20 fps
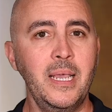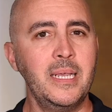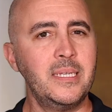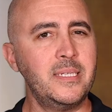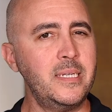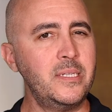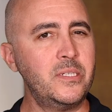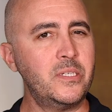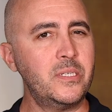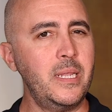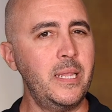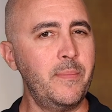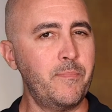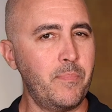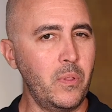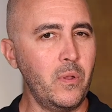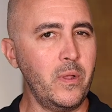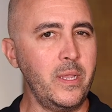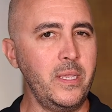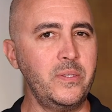Since
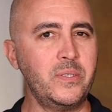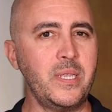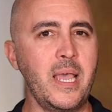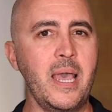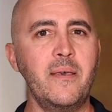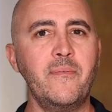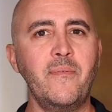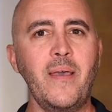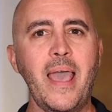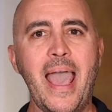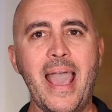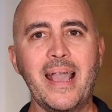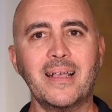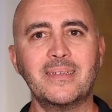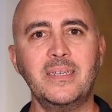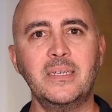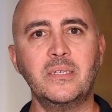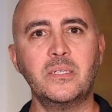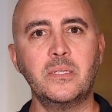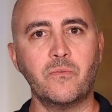employees have
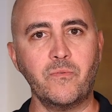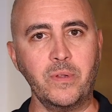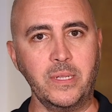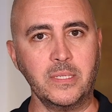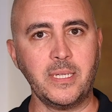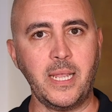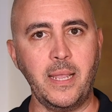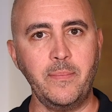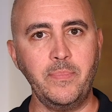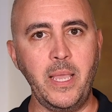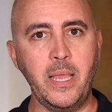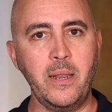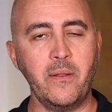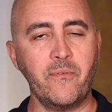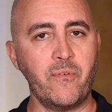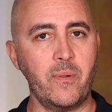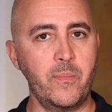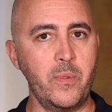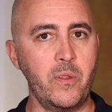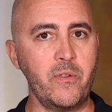access to real-time data
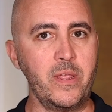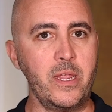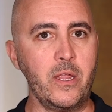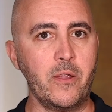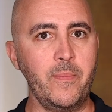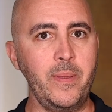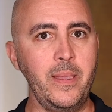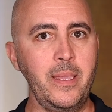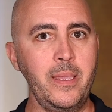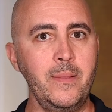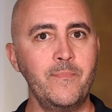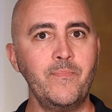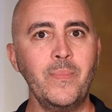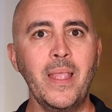from your ERP,